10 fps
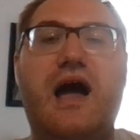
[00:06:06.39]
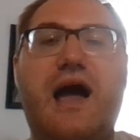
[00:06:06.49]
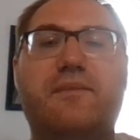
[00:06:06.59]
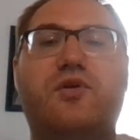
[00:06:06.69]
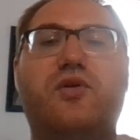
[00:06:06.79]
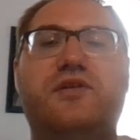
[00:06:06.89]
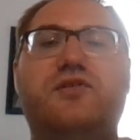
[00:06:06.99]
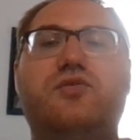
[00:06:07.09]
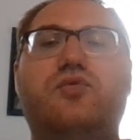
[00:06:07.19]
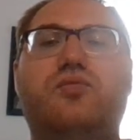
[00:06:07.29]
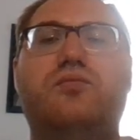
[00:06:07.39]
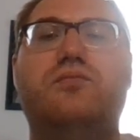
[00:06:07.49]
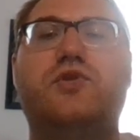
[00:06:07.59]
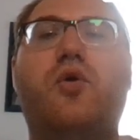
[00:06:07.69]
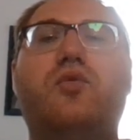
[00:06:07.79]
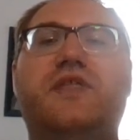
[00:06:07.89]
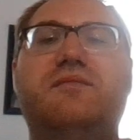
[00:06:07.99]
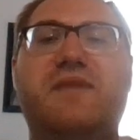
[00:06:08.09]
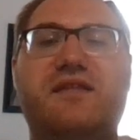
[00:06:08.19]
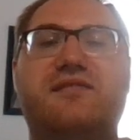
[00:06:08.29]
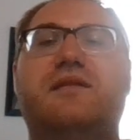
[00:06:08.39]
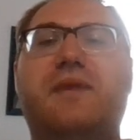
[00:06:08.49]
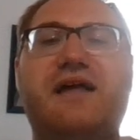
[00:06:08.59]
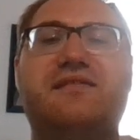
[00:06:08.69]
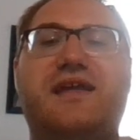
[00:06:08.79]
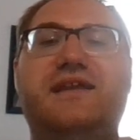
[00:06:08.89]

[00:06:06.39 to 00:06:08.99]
I'm going to totally miss the bus